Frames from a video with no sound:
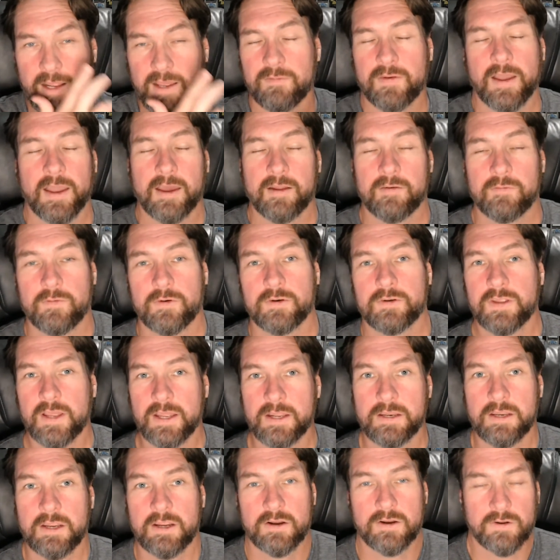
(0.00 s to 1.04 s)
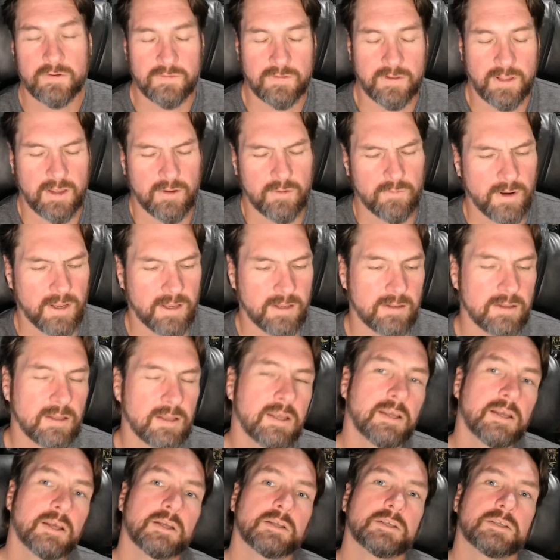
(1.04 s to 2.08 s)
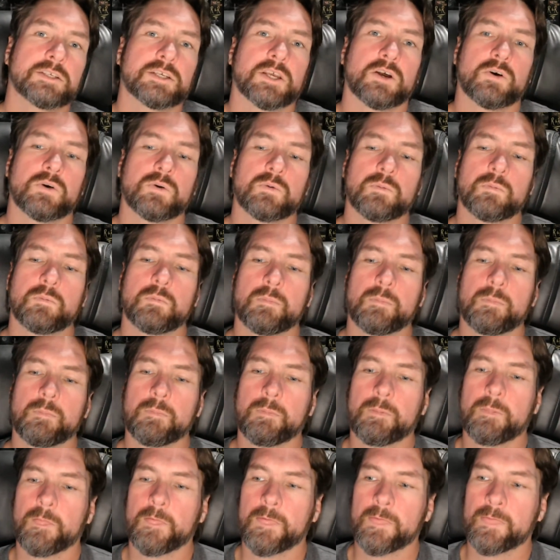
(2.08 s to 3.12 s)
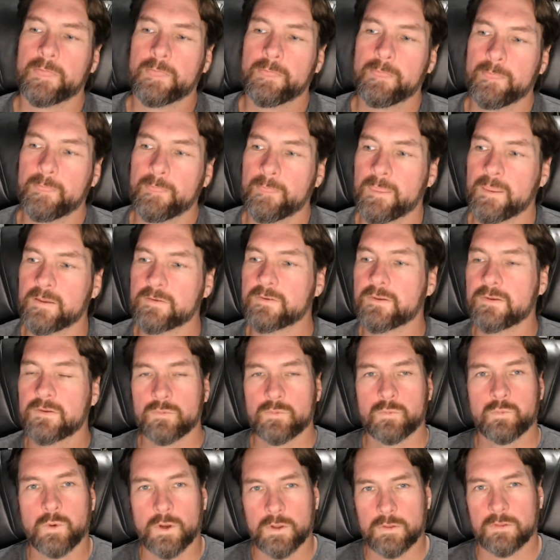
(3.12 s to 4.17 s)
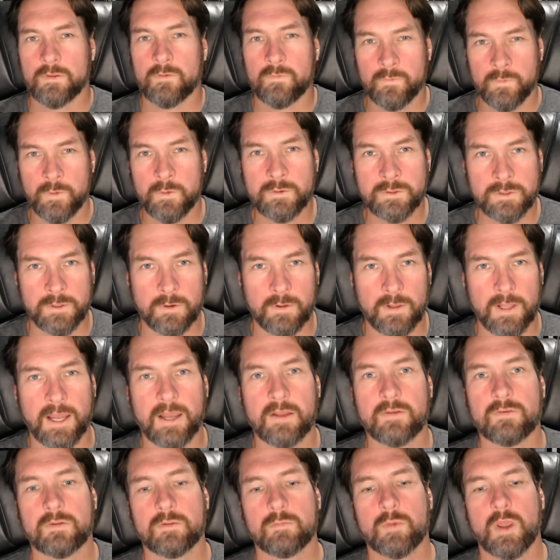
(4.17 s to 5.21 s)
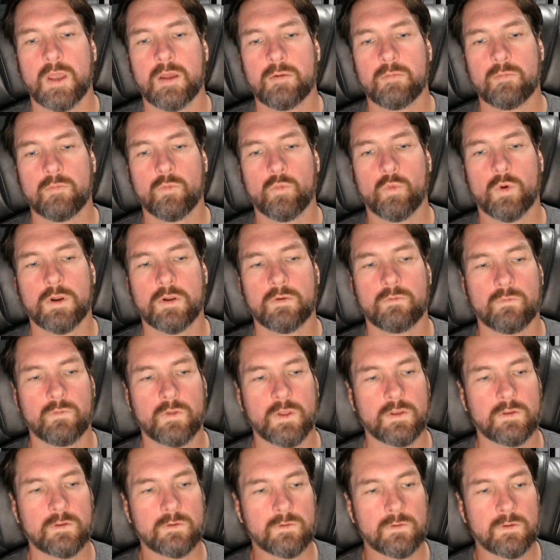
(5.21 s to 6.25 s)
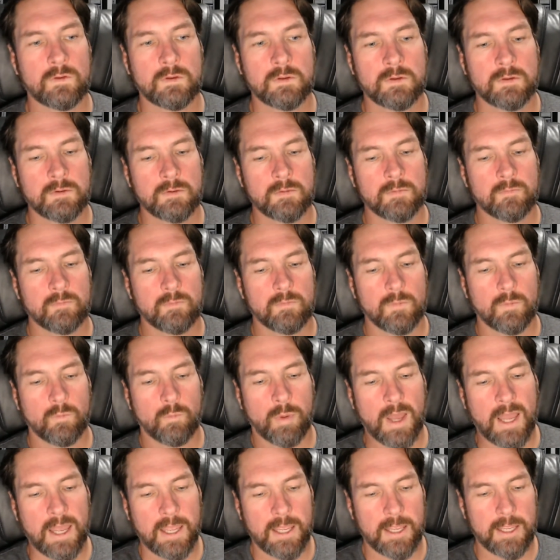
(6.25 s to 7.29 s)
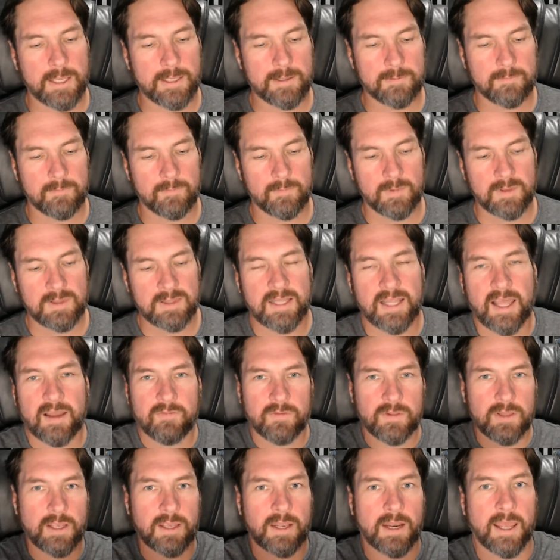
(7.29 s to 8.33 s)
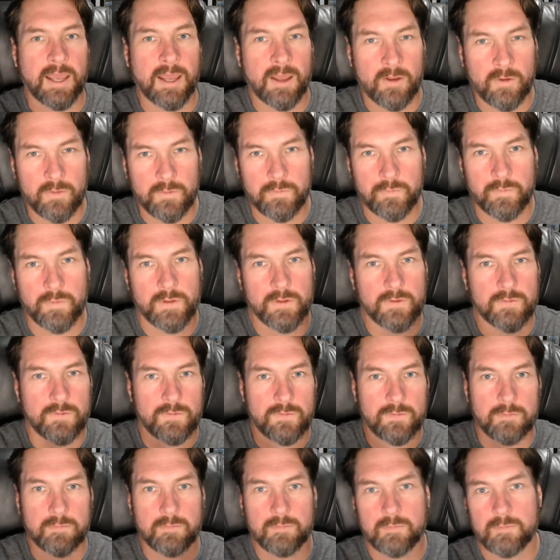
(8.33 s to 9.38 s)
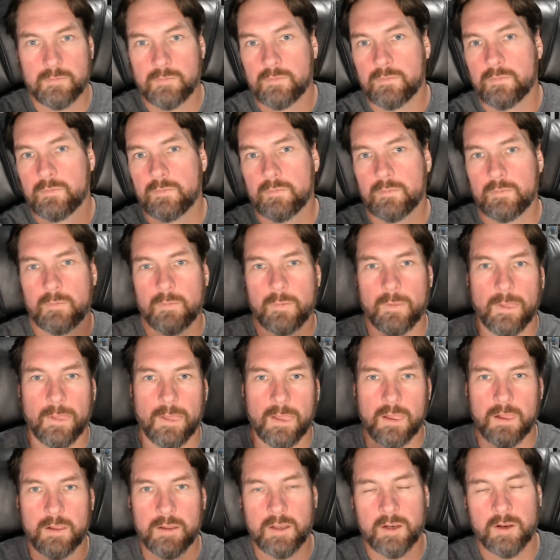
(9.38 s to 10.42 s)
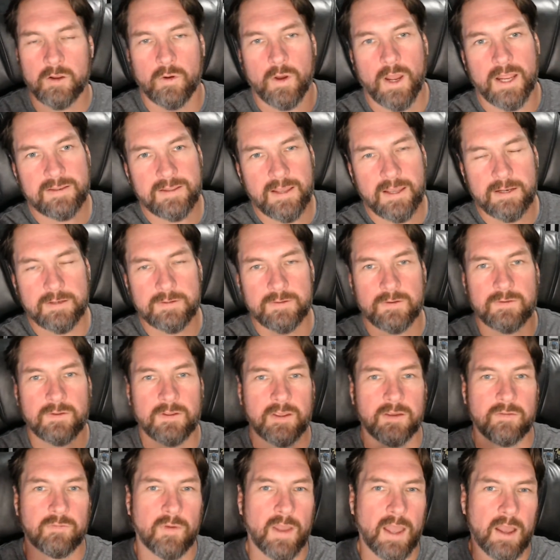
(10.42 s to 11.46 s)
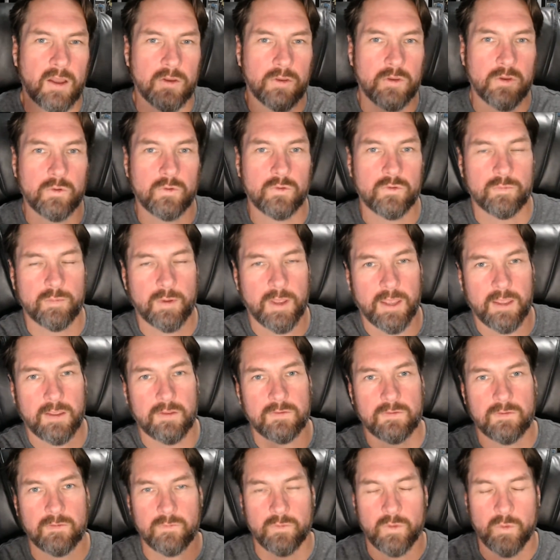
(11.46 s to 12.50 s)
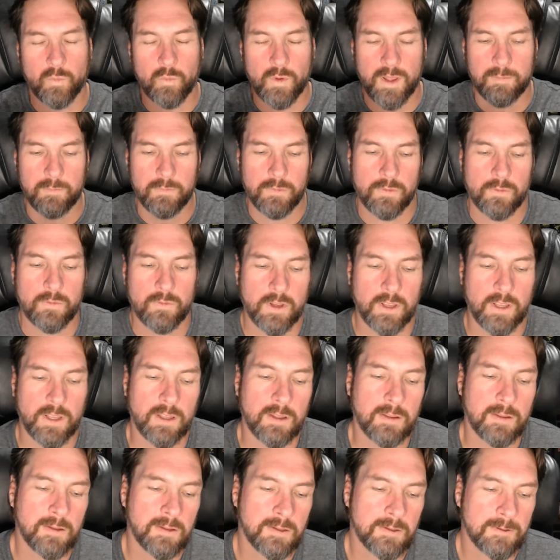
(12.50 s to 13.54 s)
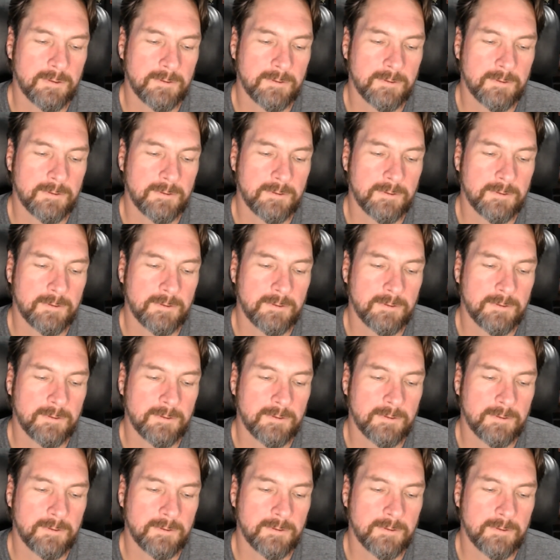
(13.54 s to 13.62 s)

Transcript: that I've had for 10 years now, right? So this is what the future allows, and one of these, by leveling out this, identity value space of the Web3,